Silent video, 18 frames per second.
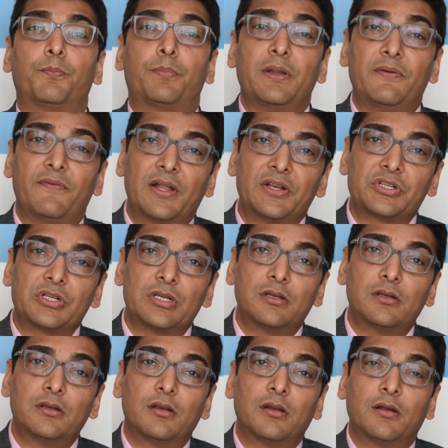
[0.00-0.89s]

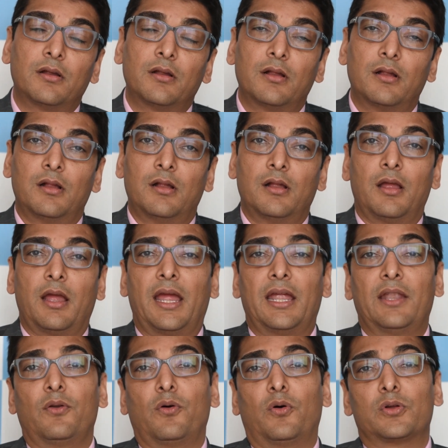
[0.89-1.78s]
prevention
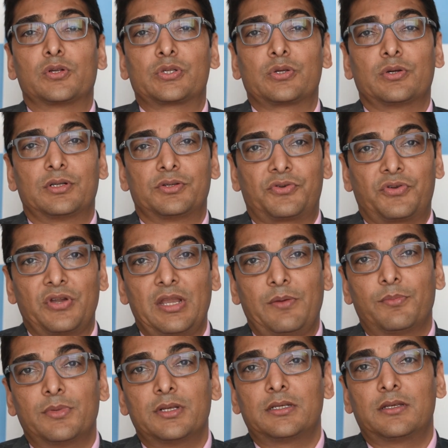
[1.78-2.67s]
and also on
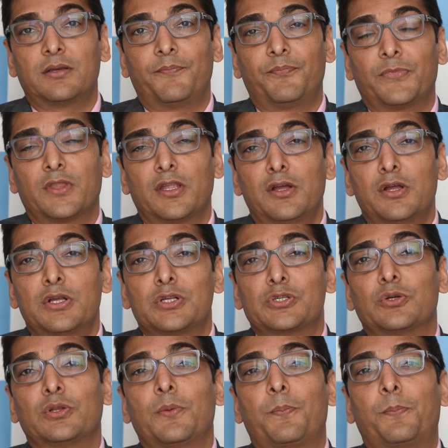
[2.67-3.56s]
treatment.
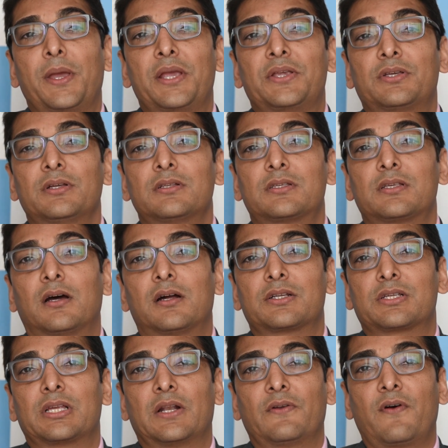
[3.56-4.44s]
So the patients
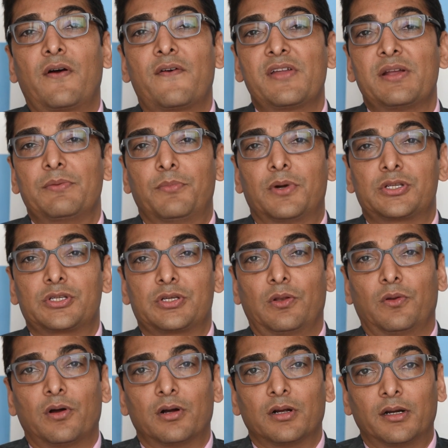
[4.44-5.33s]
are surviving much
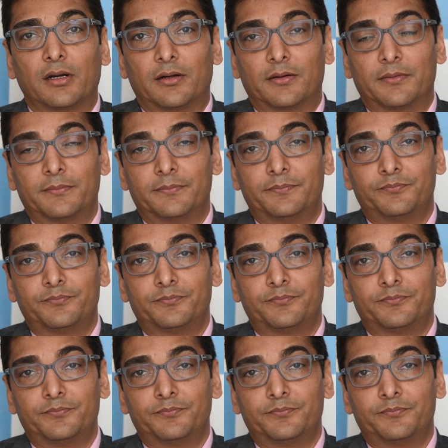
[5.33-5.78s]
longer.